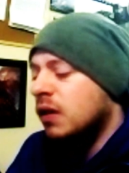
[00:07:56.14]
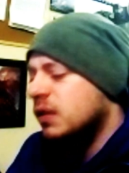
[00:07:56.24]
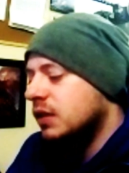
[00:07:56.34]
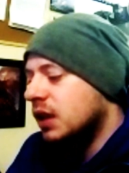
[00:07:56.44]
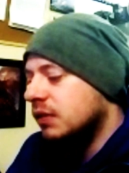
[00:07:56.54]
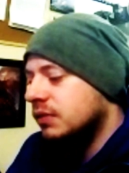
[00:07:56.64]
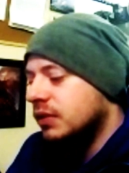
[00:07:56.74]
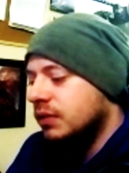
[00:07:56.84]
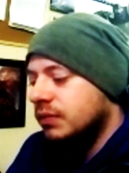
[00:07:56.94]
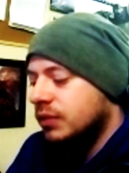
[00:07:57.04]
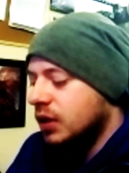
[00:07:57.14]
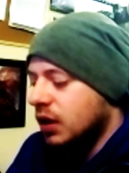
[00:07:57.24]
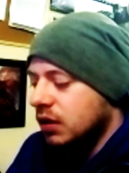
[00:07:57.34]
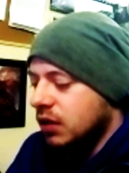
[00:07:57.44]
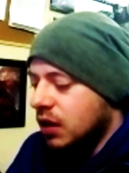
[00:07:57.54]
or
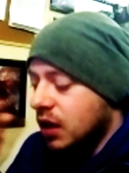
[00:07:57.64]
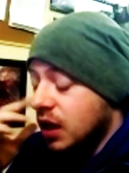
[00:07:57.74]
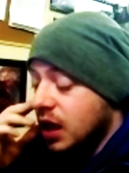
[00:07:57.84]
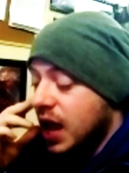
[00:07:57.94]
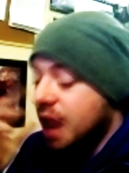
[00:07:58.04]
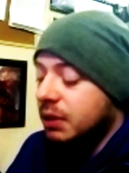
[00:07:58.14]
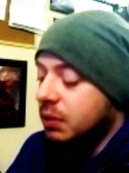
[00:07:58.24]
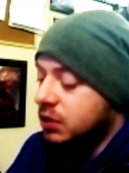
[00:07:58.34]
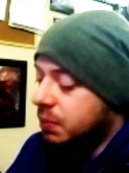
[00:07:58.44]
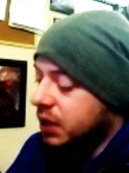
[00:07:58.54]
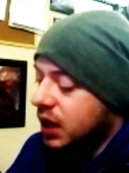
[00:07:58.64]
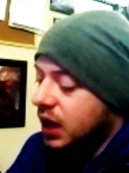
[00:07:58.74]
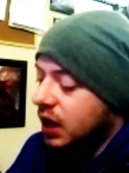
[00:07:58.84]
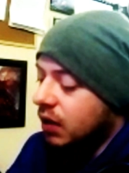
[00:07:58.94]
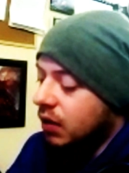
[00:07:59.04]
Emily Wants
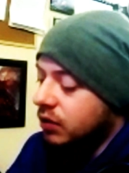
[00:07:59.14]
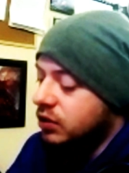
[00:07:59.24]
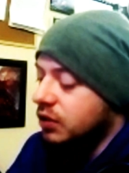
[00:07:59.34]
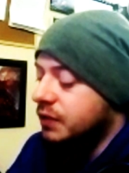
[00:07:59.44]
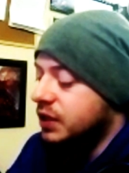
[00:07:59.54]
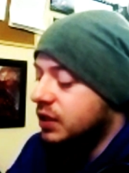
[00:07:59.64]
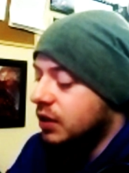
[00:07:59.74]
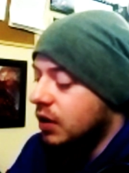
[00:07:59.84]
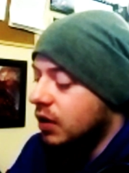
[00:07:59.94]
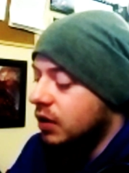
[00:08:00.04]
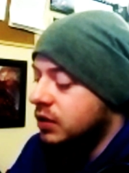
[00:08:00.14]
to Play or Sophie's